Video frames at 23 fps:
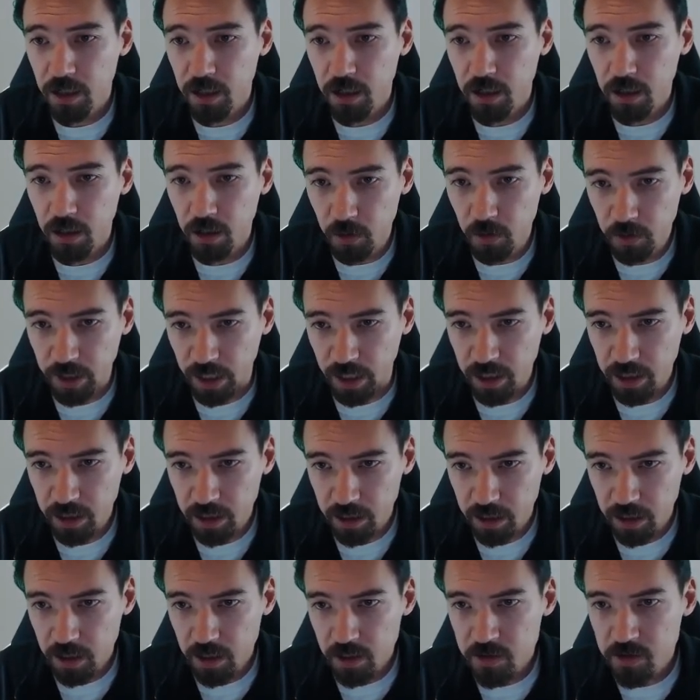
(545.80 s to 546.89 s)
Okay,
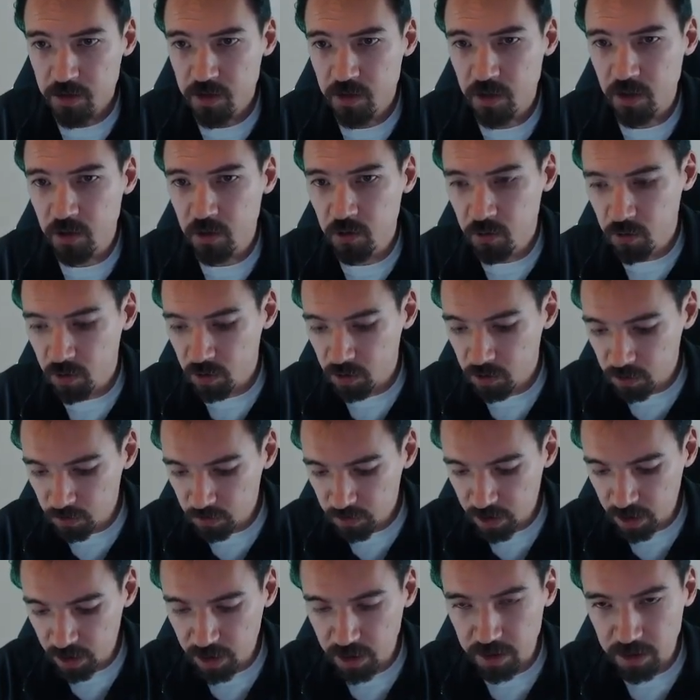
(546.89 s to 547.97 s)
so
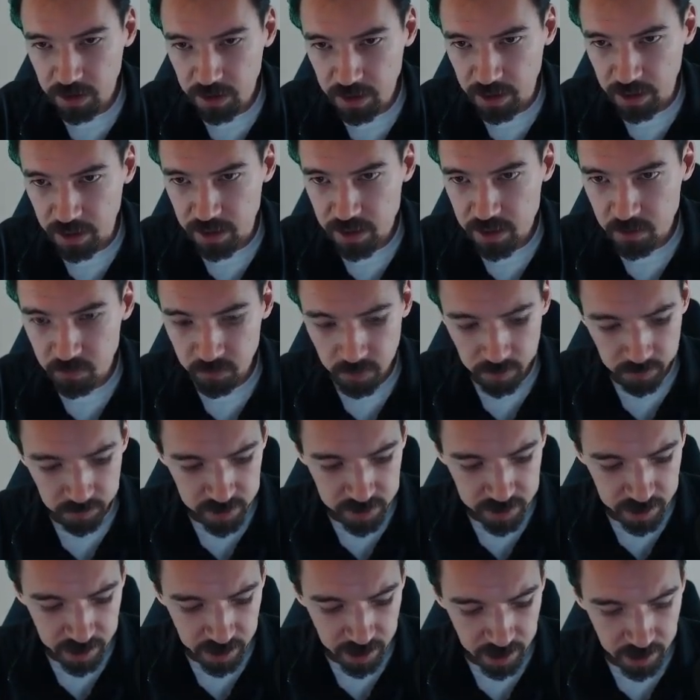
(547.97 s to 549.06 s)
looking at this, we would
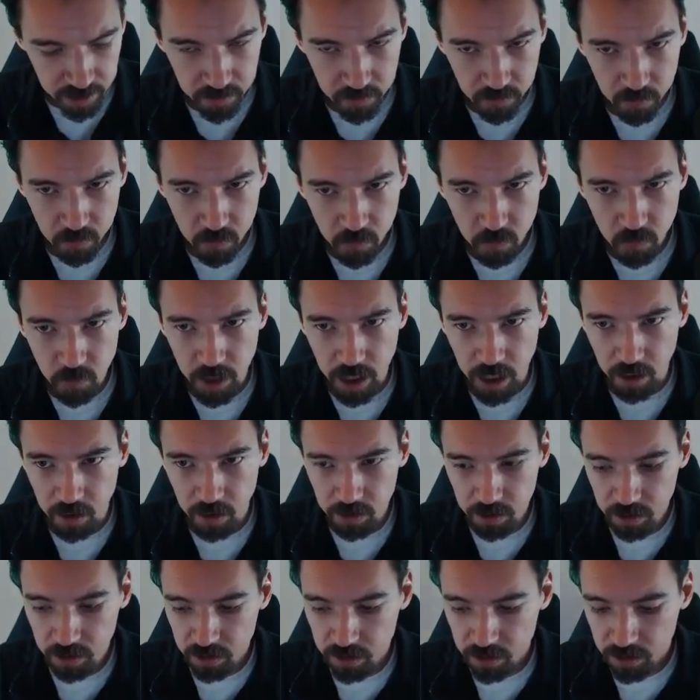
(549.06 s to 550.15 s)
say,
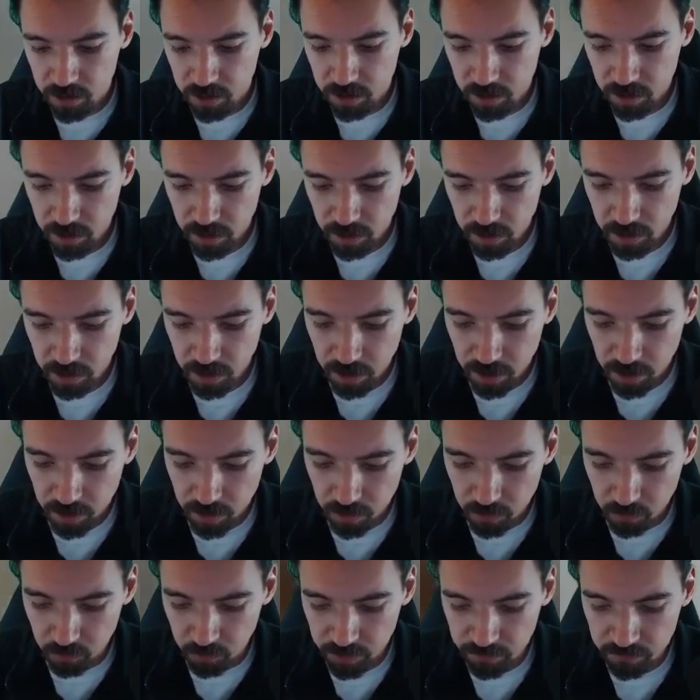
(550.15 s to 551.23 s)
well,
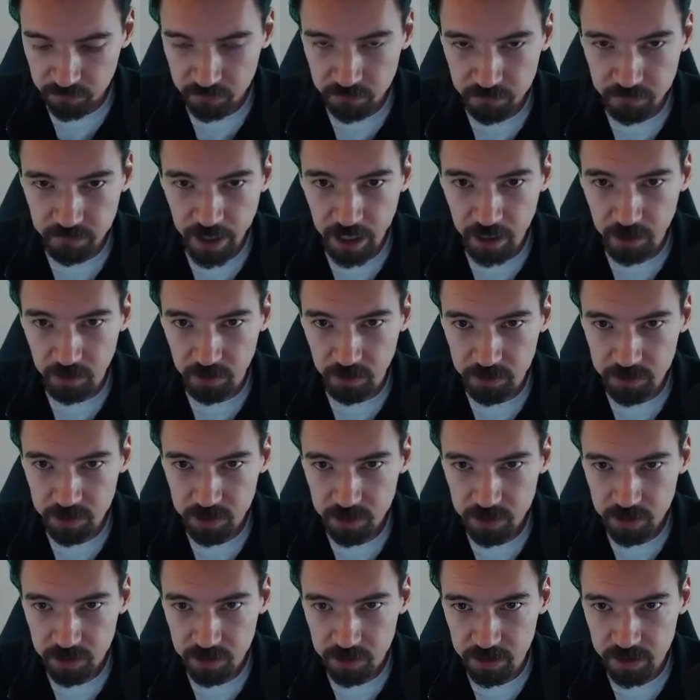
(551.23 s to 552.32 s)
we failed
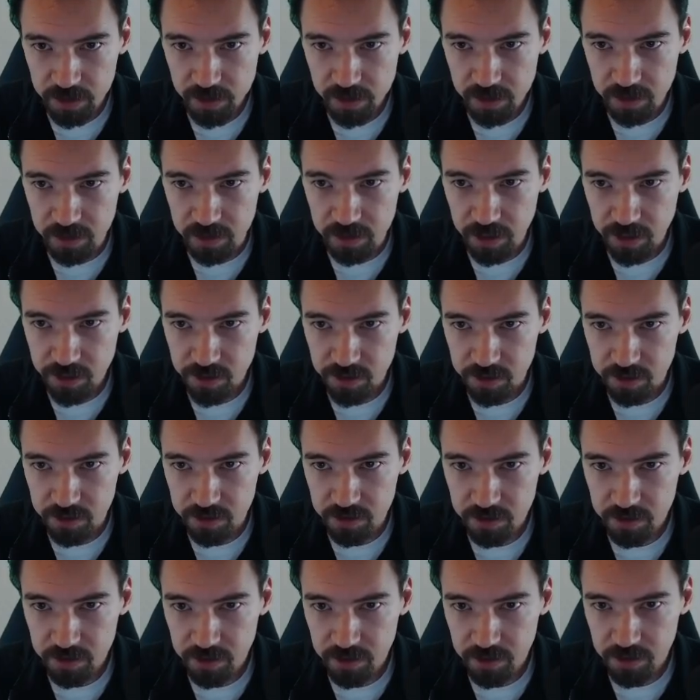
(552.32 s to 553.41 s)
this condition.
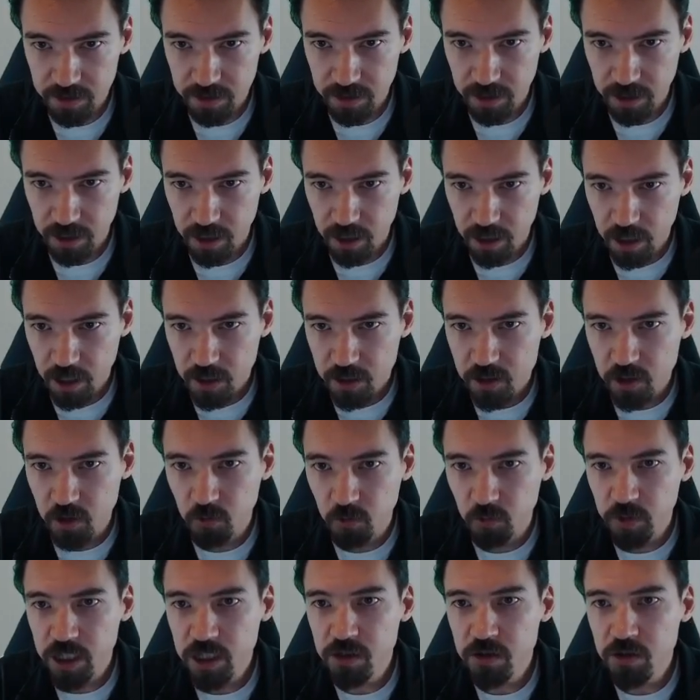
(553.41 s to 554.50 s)
So
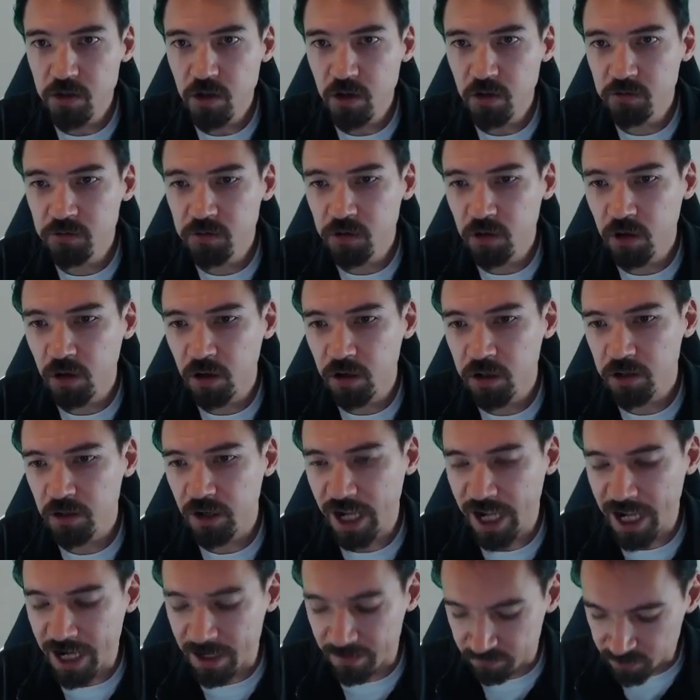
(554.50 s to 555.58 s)
we no longer
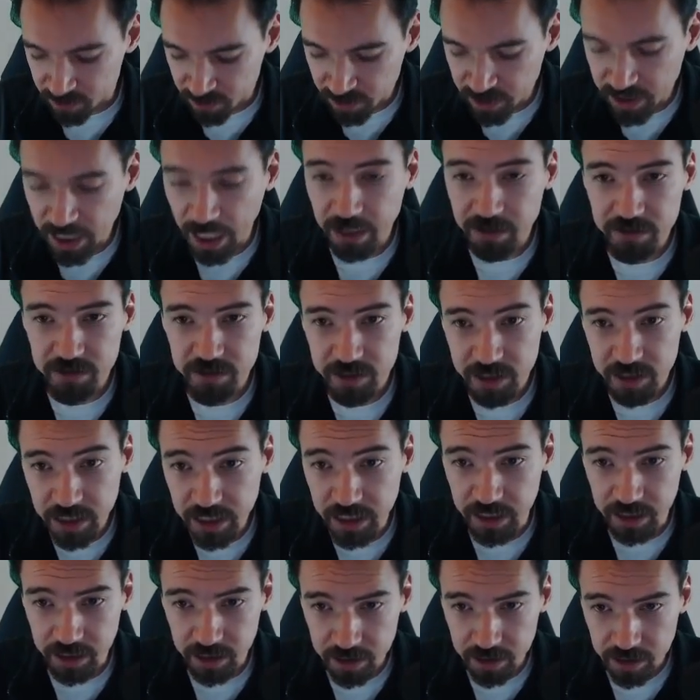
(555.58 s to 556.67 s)
have the
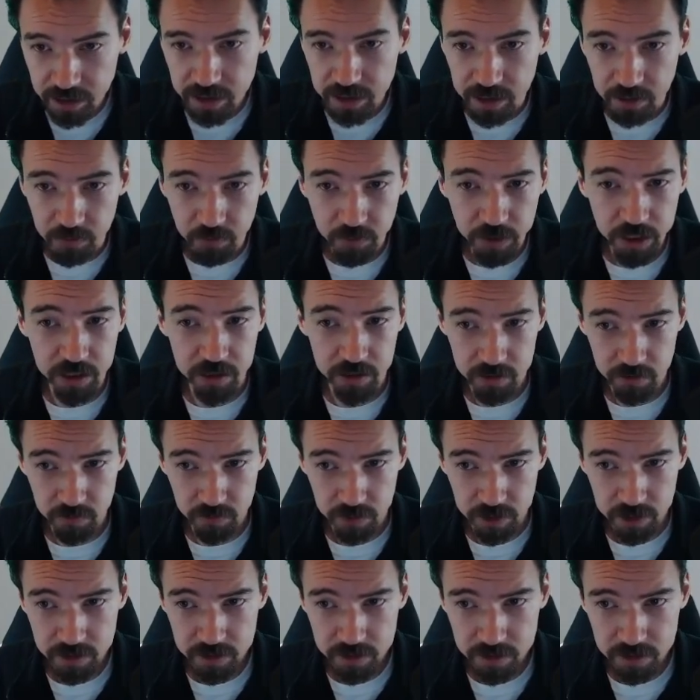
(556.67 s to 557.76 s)
guarantee that we can do
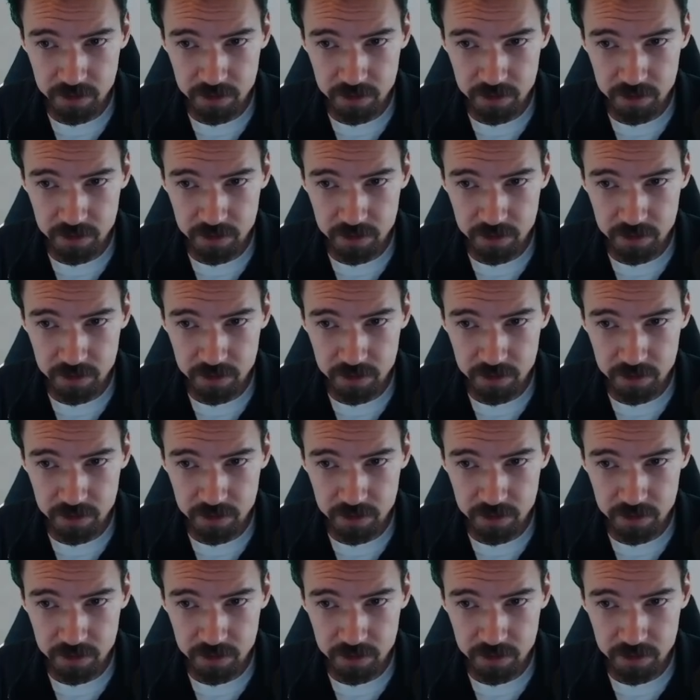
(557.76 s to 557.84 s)
this.